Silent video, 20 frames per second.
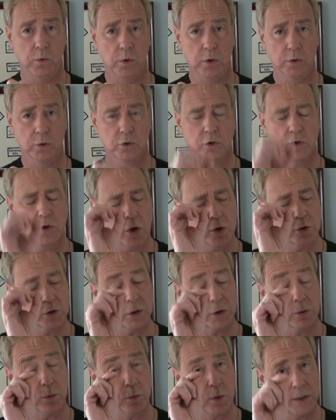Rolls. Those
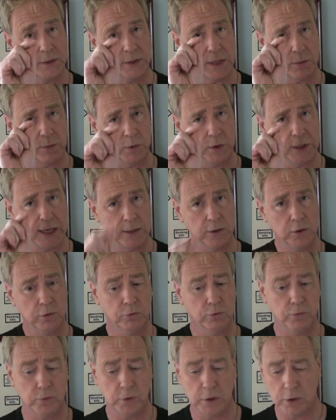are the ones that will get you
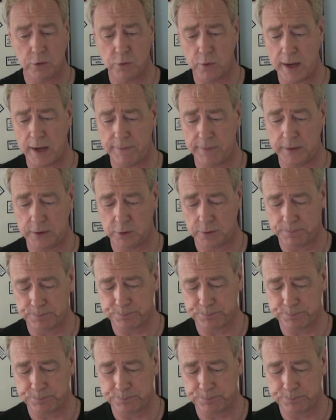through your grades.